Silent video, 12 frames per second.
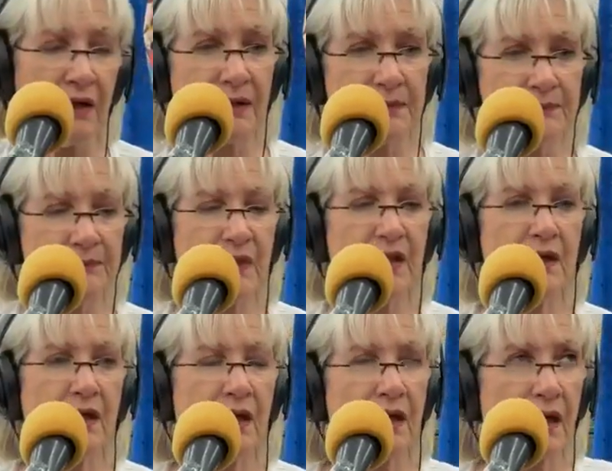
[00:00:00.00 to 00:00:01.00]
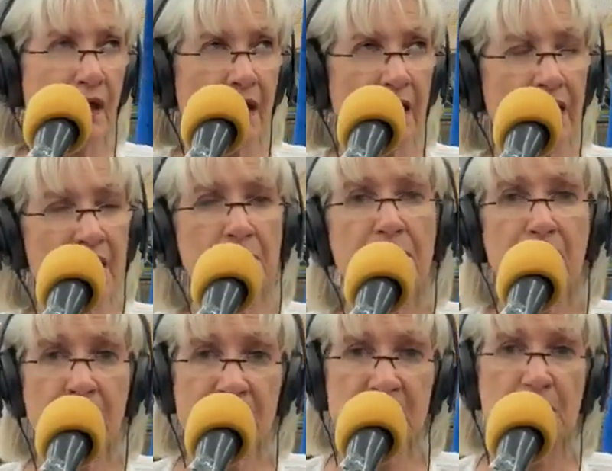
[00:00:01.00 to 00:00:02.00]
a
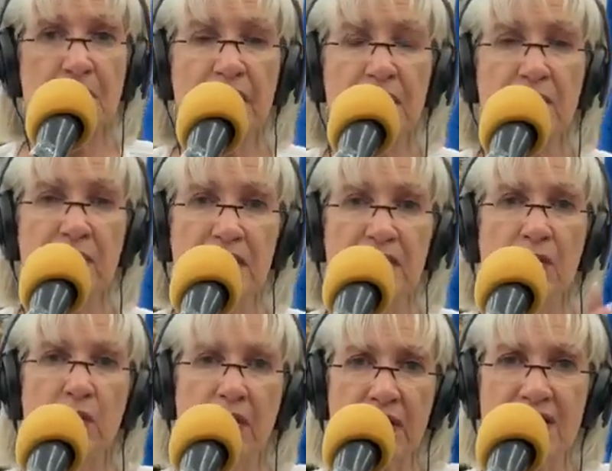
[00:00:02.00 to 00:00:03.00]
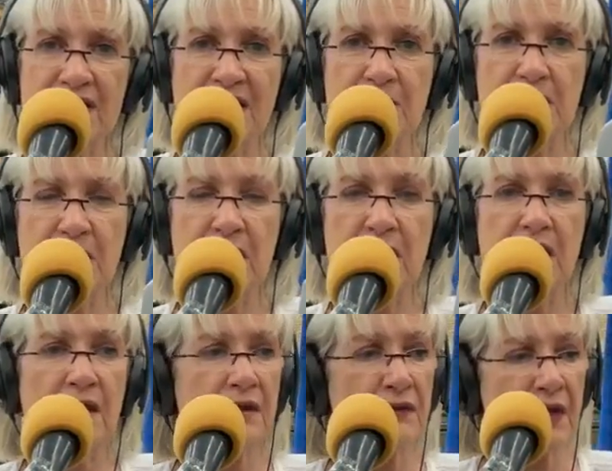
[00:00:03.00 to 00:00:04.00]
impulse sprinkler and you wanted
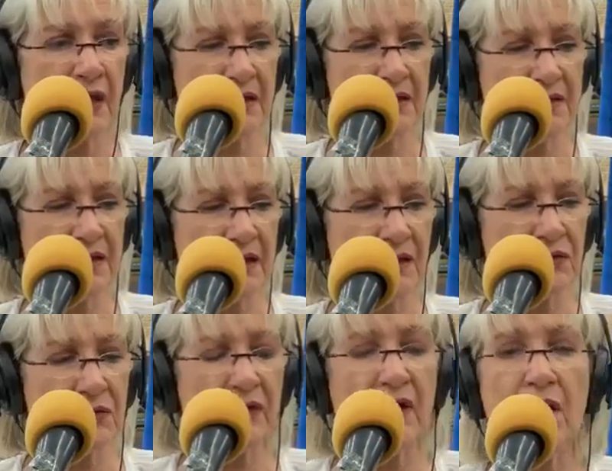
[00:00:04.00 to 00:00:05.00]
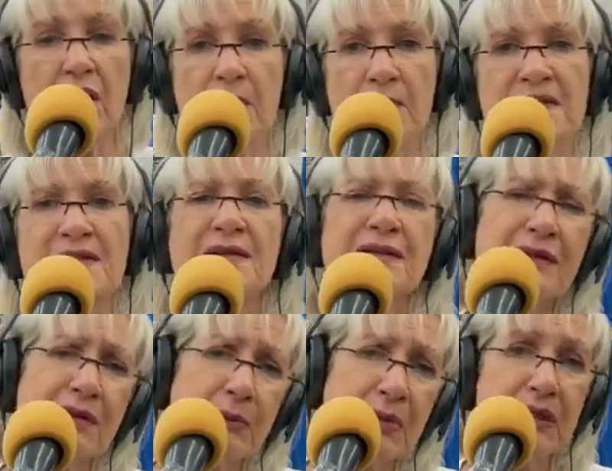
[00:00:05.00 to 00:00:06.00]
something that is like a 3-arm that's a
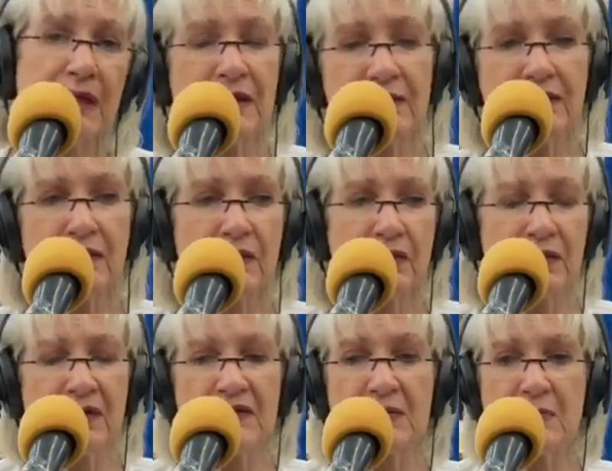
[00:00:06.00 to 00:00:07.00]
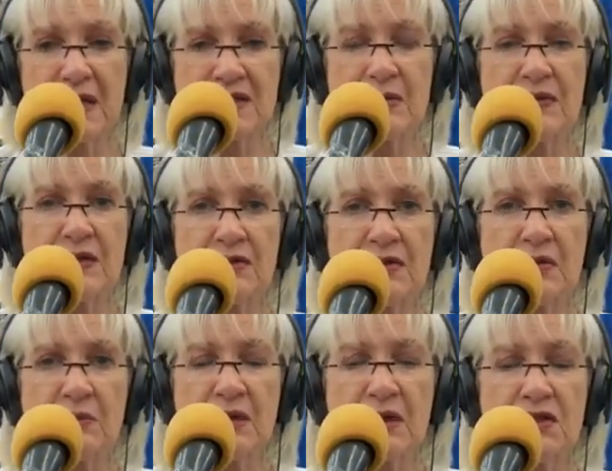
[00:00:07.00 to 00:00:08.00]
little bit easier, you don't have to mess with it
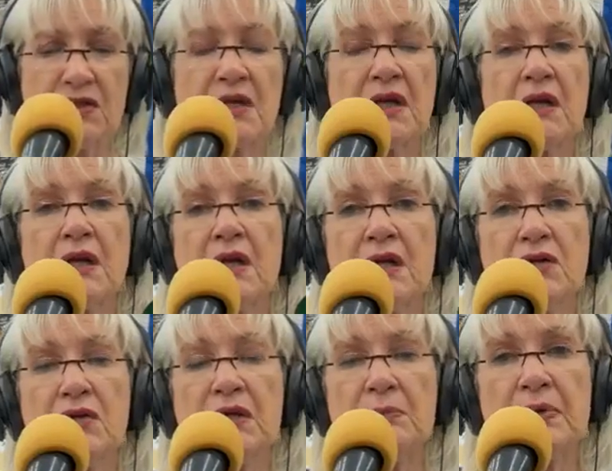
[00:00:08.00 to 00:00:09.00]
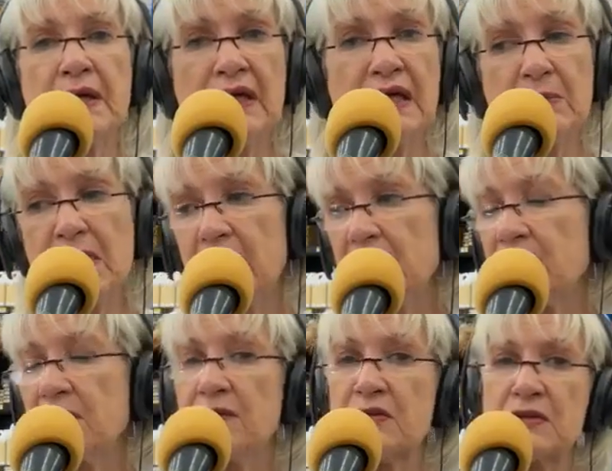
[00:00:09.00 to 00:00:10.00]
too much, you can piggyback
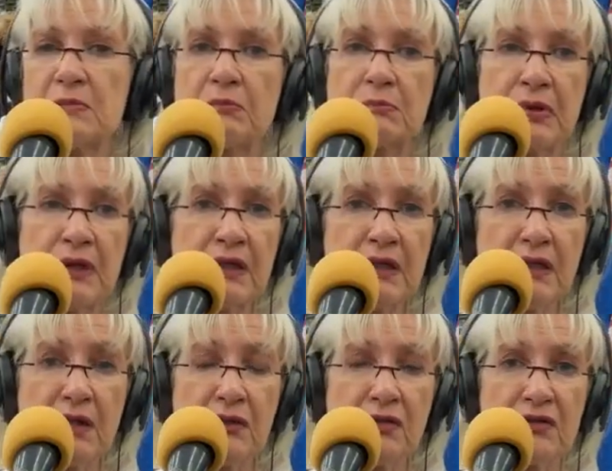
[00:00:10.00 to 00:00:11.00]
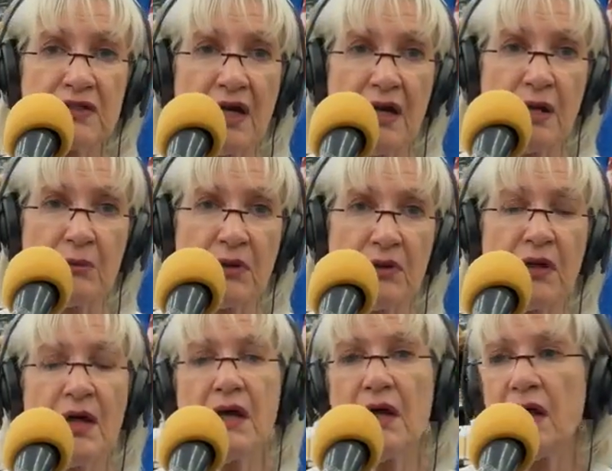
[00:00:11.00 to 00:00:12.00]
those, put it on your timer,